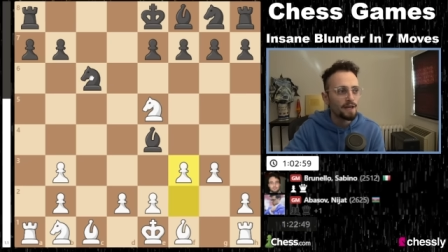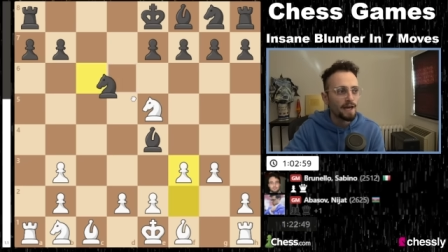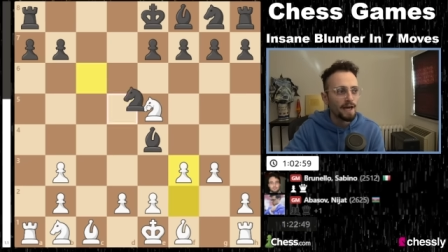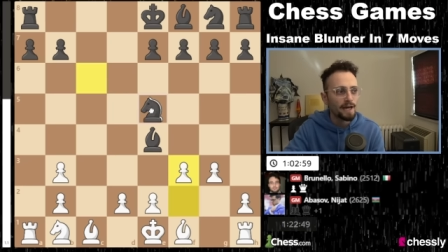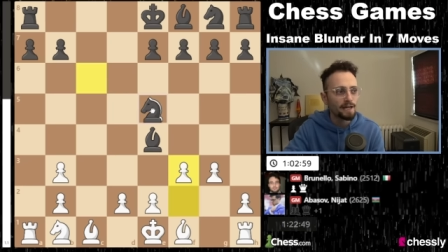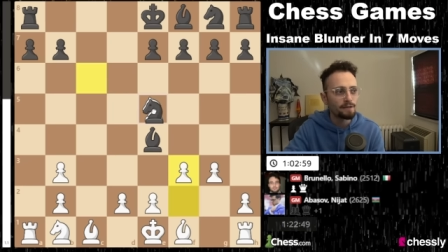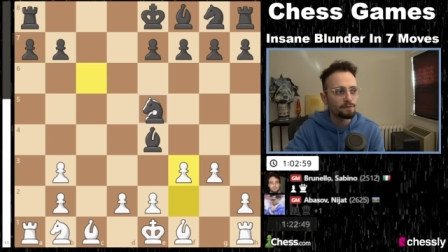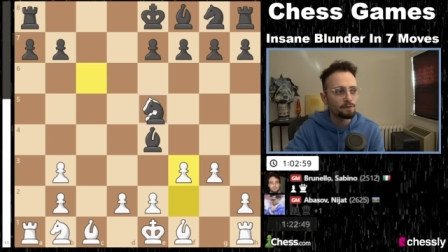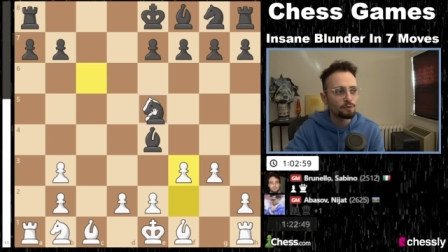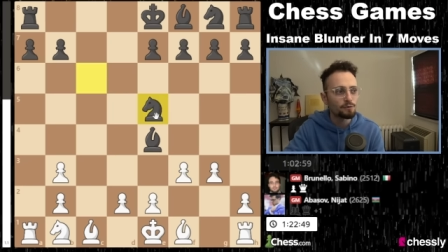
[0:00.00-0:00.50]

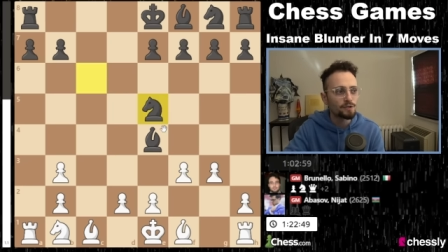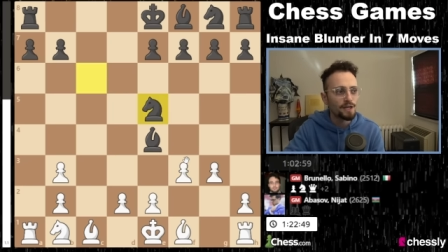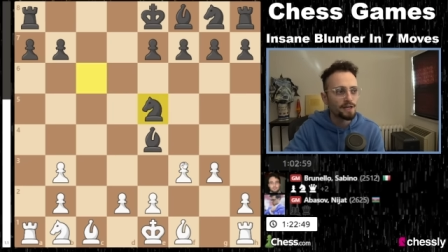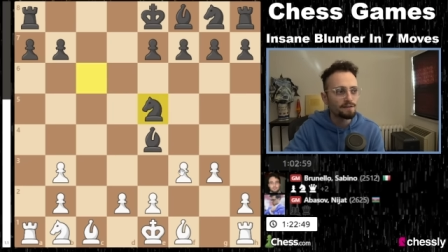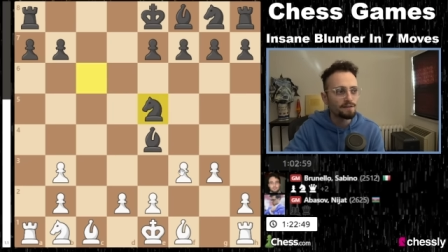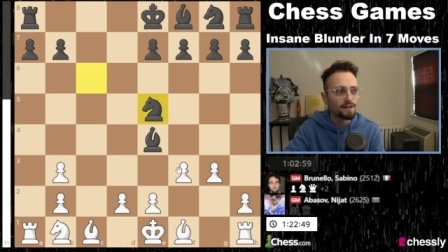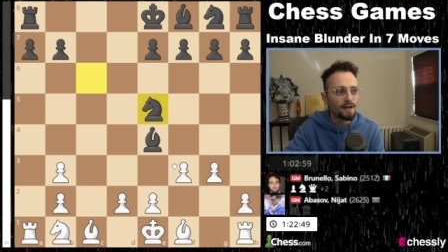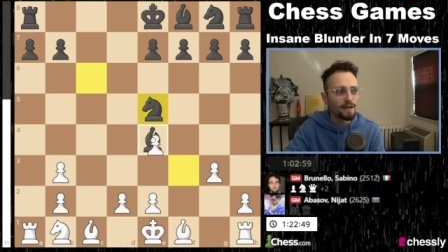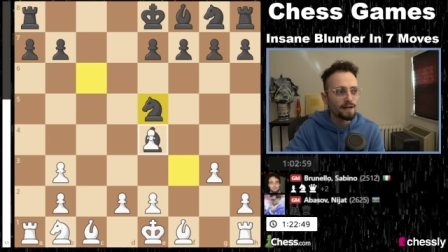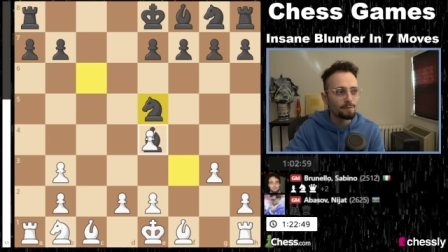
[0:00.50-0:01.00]
and if you
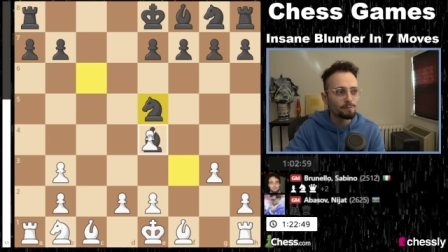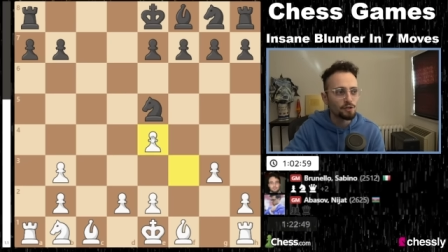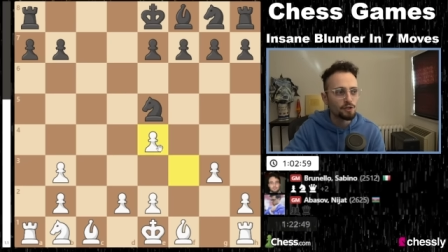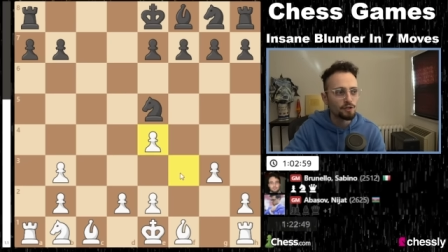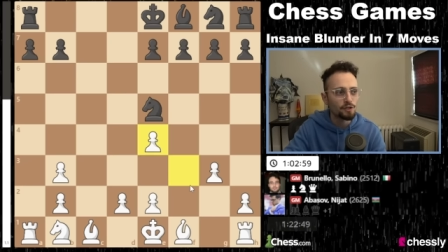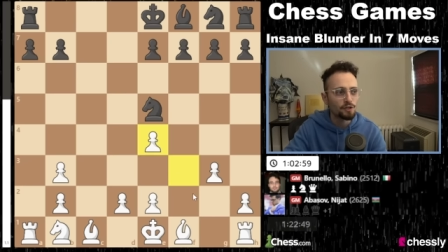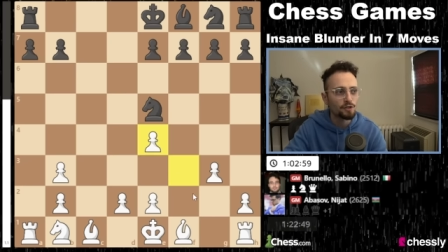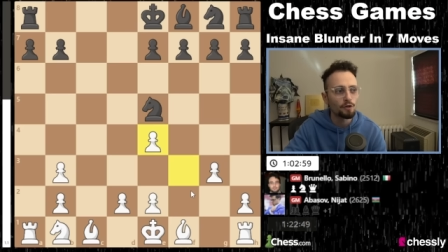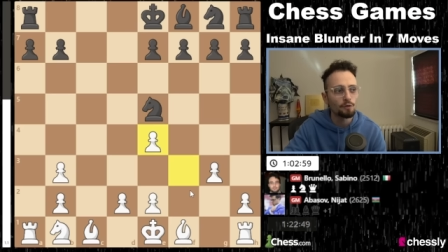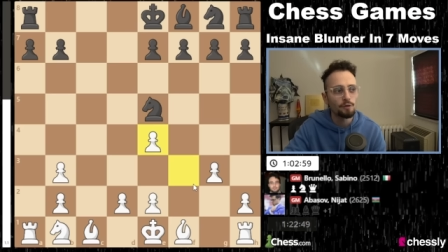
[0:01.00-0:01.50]
take the knight, I'm
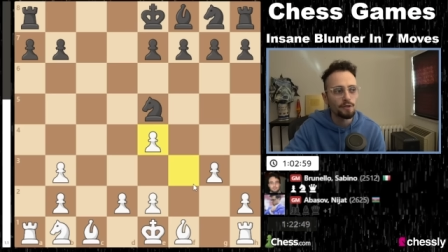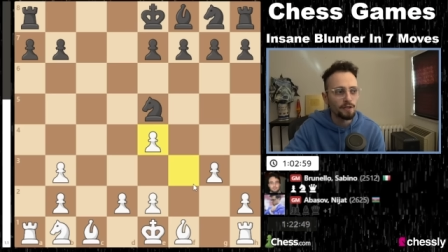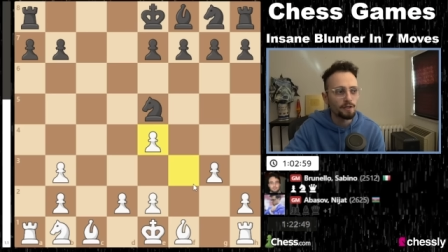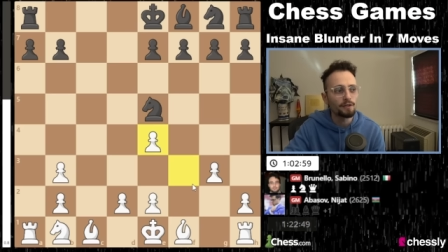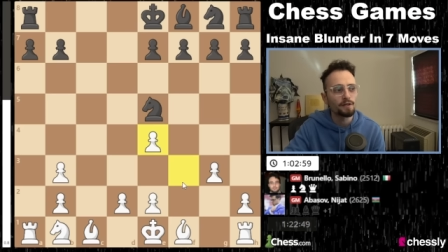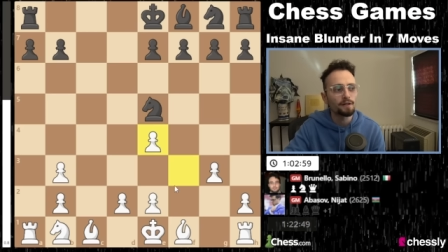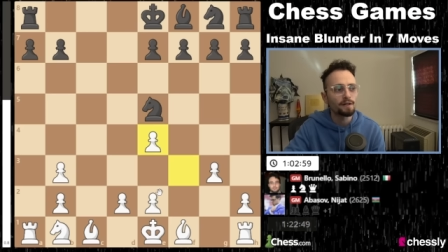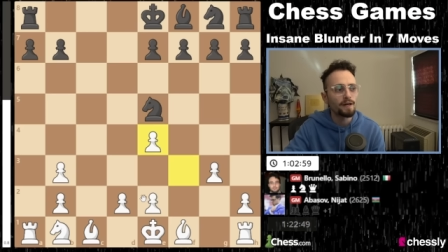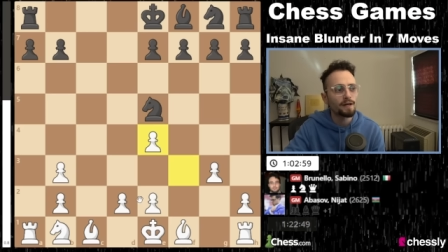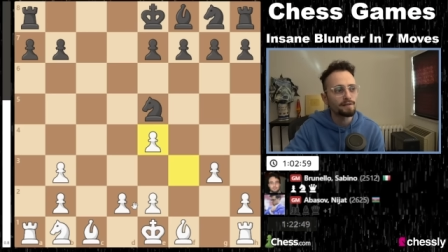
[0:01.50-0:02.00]
just going to go here.